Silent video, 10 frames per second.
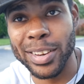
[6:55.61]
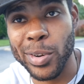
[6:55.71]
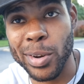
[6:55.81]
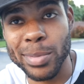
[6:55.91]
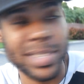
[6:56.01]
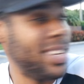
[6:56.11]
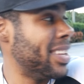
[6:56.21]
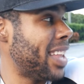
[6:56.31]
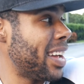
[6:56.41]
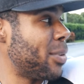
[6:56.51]
You know what I'm
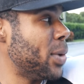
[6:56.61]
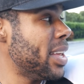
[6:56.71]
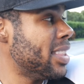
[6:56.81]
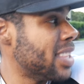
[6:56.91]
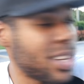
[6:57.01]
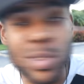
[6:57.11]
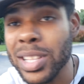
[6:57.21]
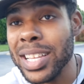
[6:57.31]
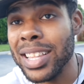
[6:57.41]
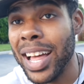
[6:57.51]
saying? Like we
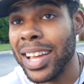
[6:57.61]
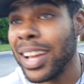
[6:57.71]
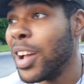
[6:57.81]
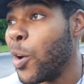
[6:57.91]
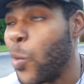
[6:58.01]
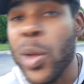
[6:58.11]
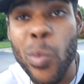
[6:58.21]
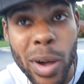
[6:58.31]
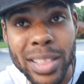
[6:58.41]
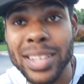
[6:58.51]
literally, like we
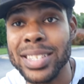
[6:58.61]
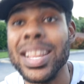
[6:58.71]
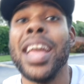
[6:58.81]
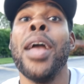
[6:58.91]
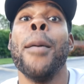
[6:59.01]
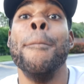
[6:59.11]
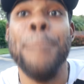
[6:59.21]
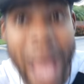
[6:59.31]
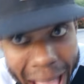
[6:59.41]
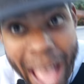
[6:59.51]
want this shit
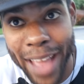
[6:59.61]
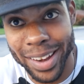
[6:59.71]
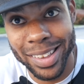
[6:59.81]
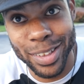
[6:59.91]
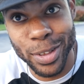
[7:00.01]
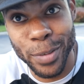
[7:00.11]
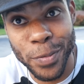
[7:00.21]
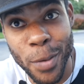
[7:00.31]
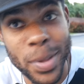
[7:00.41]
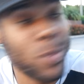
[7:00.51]
bad. You
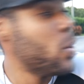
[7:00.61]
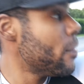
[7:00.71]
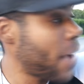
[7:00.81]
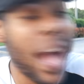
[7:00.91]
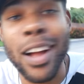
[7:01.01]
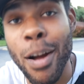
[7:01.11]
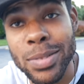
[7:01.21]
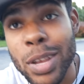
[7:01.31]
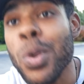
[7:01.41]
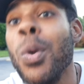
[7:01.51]
feel me? We've had conversations.